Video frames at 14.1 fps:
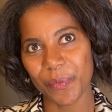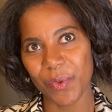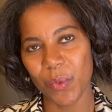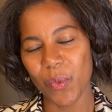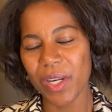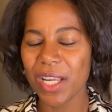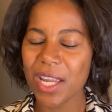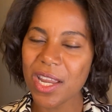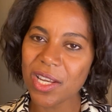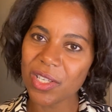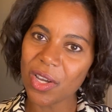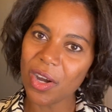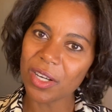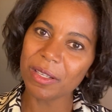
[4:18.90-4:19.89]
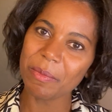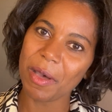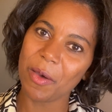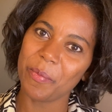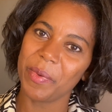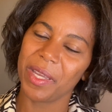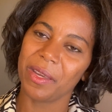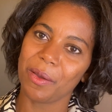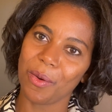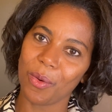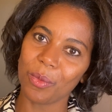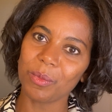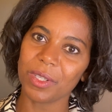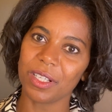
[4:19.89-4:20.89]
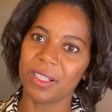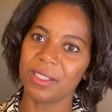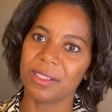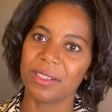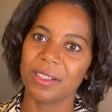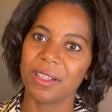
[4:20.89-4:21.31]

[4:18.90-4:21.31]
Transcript: when he talked about being homeless,